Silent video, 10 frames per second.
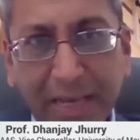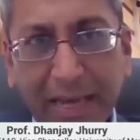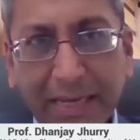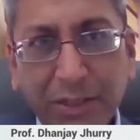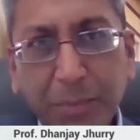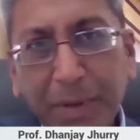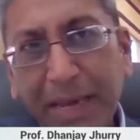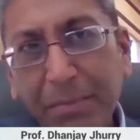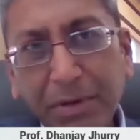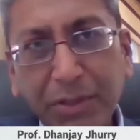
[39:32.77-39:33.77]
And to be
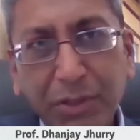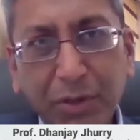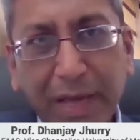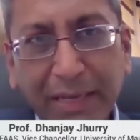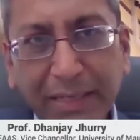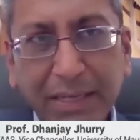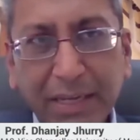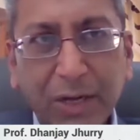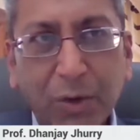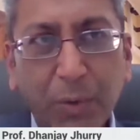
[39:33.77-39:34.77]
able to do that,
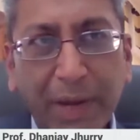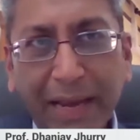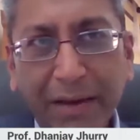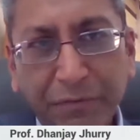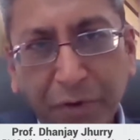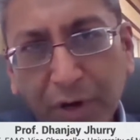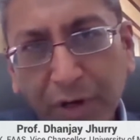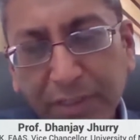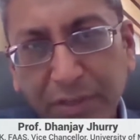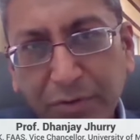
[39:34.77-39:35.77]
we had
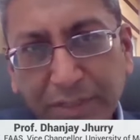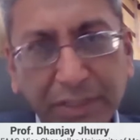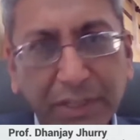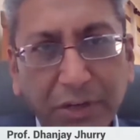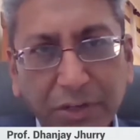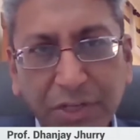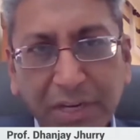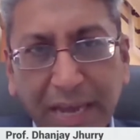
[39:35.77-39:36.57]
focused on research